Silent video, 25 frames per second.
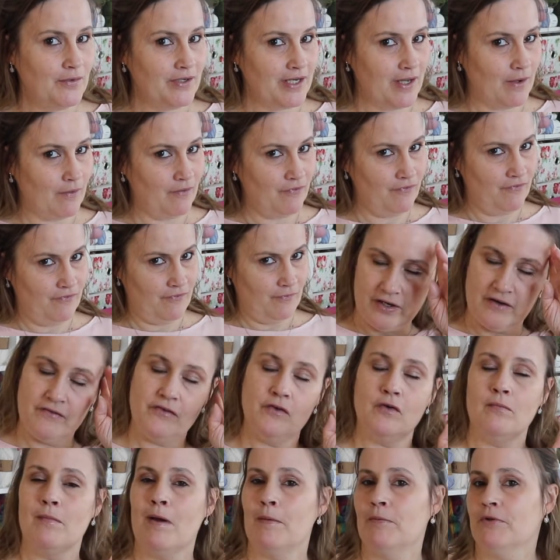Now, if
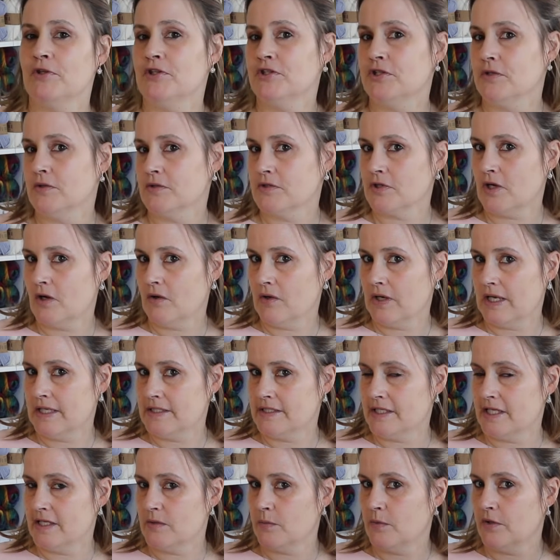you remember the tutorial I
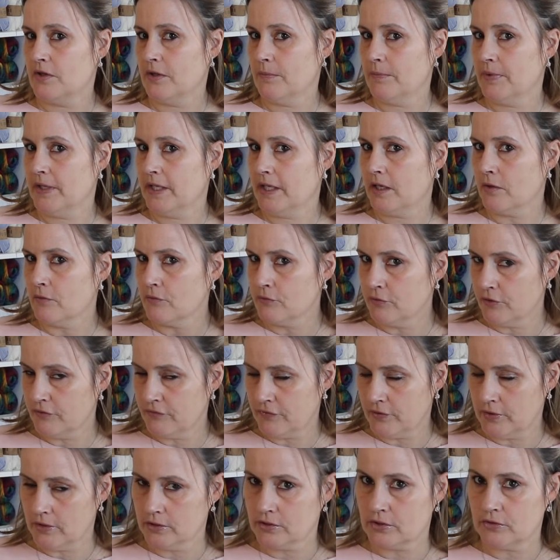did with the big
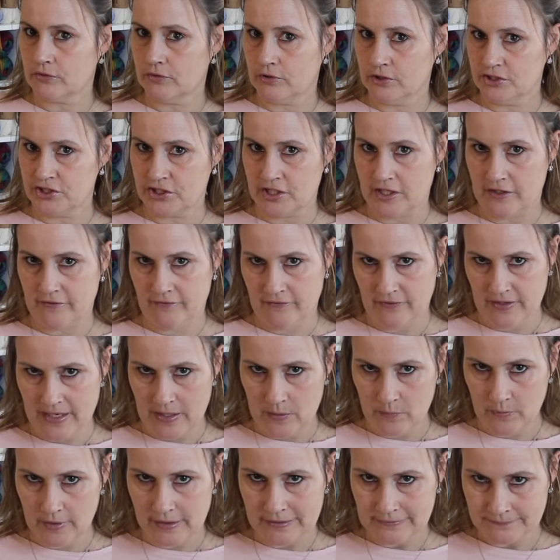ruffle crochet
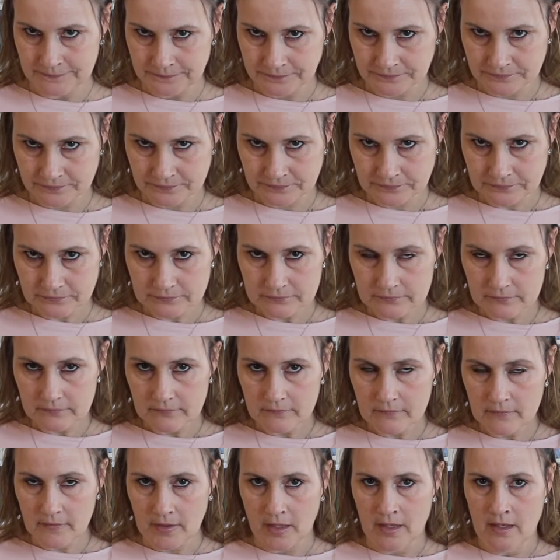flower,
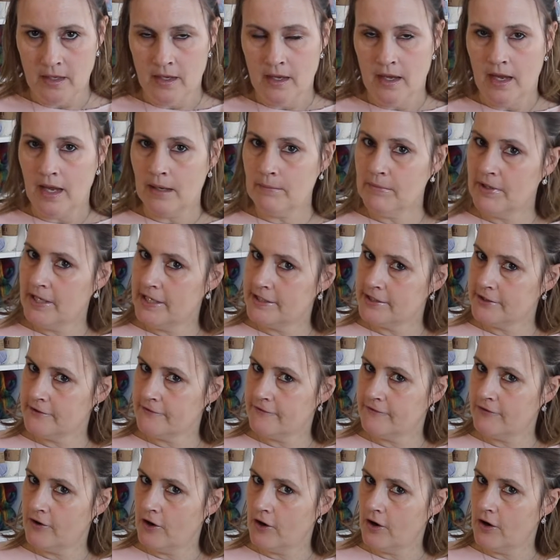I made
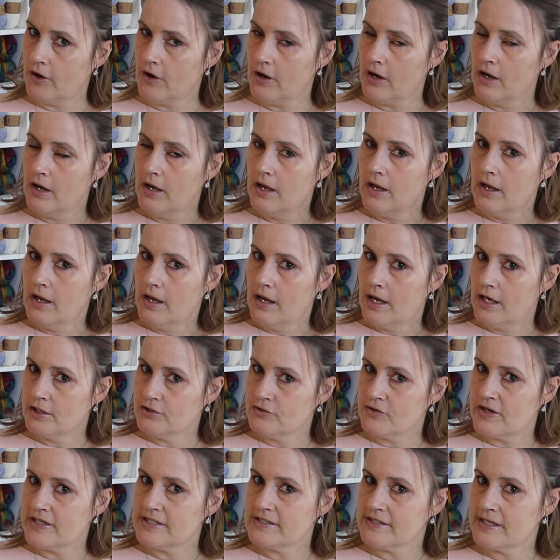it for a
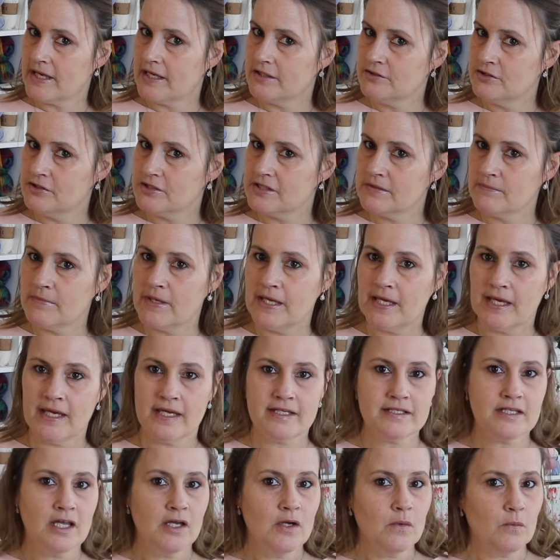dress that I just
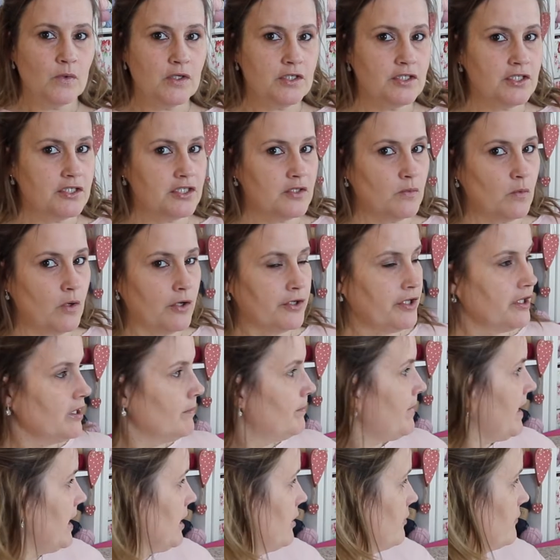made, which is the one in the
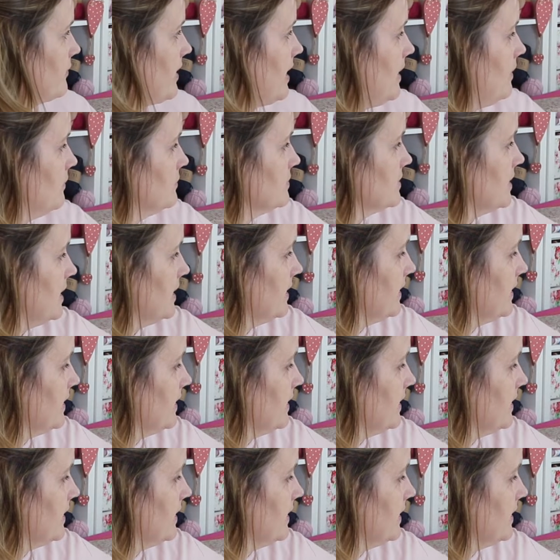background.